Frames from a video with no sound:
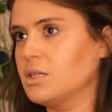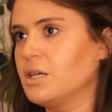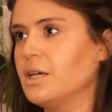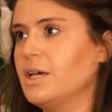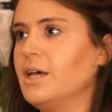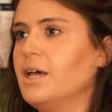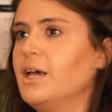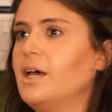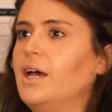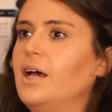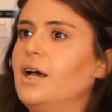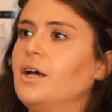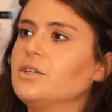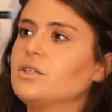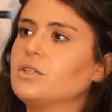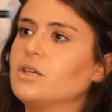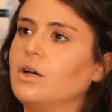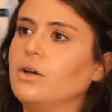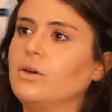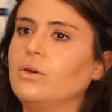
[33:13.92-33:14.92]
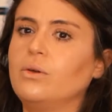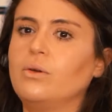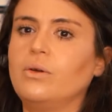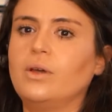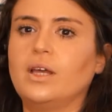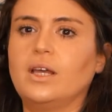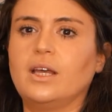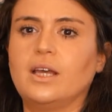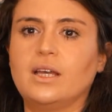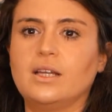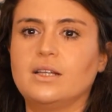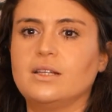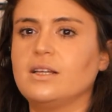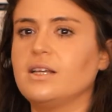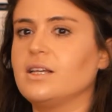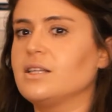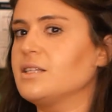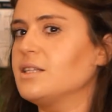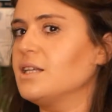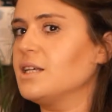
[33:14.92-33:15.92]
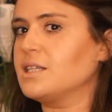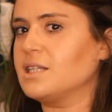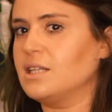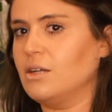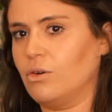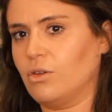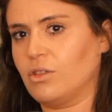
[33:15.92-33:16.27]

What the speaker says: So it's little things.